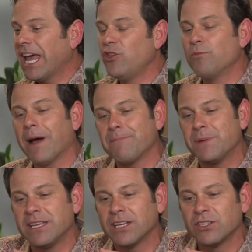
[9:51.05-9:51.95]
and you might
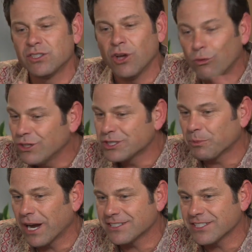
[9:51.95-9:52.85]
be totally
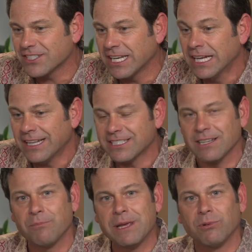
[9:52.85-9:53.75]
surprised to see that
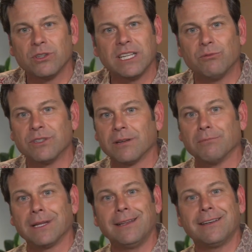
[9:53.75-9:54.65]
some people lead with
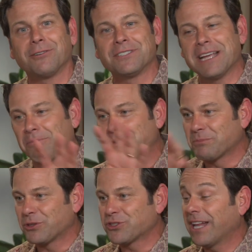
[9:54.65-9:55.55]
completely different temperaments,
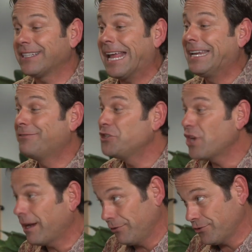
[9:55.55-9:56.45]
personalities, and even
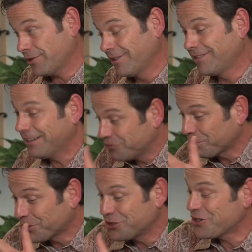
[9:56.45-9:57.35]
genders that do a
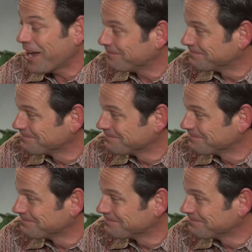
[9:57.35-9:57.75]
pretty good job.